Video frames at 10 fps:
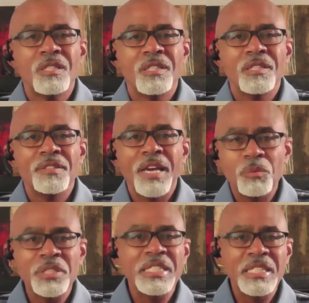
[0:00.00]
that we
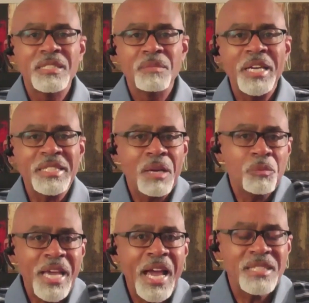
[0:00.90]
needed to make, that
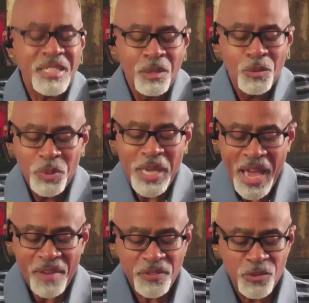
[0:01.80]
we
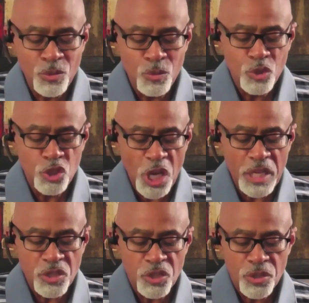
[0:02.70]
have to judge.